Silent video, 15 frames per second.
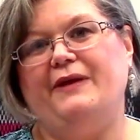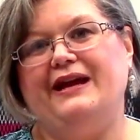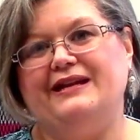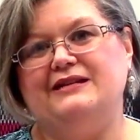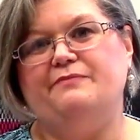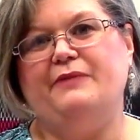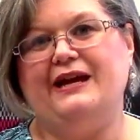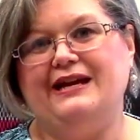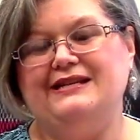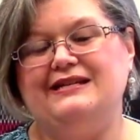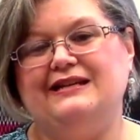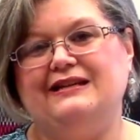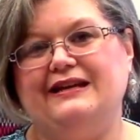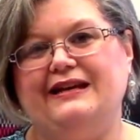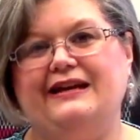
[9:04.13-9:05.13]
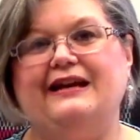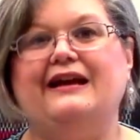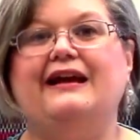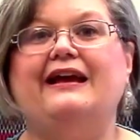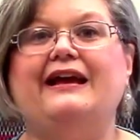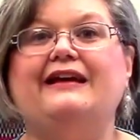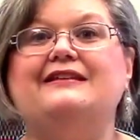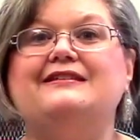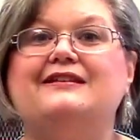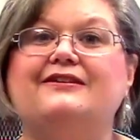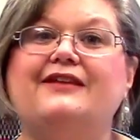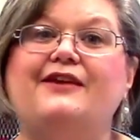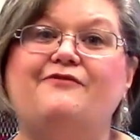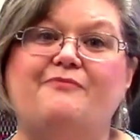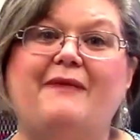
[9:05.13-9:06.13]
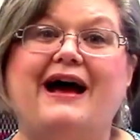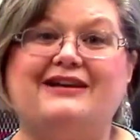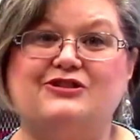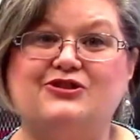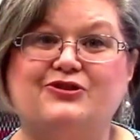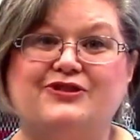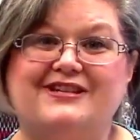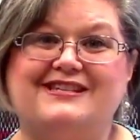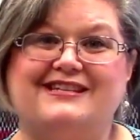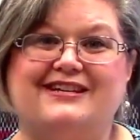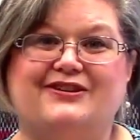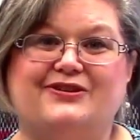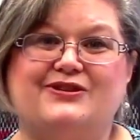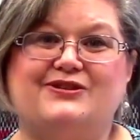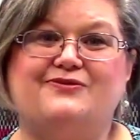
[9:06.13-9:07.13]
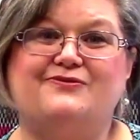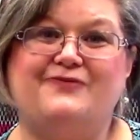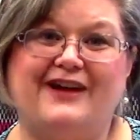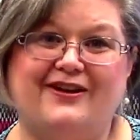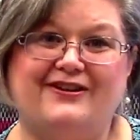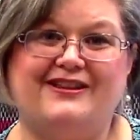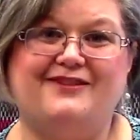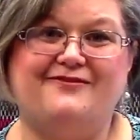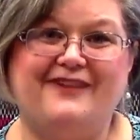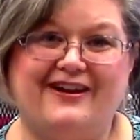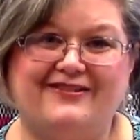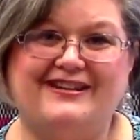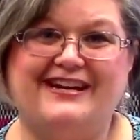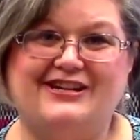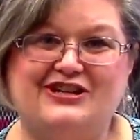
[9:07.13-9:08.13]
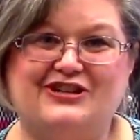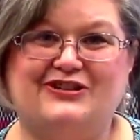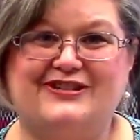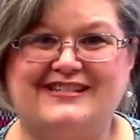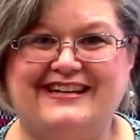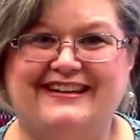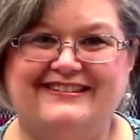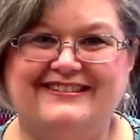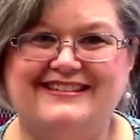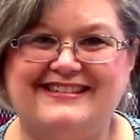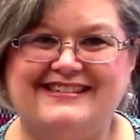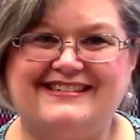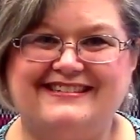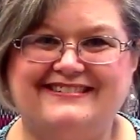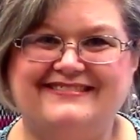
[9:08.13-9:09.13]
independently until they've mastered the skills found in the foundational skills.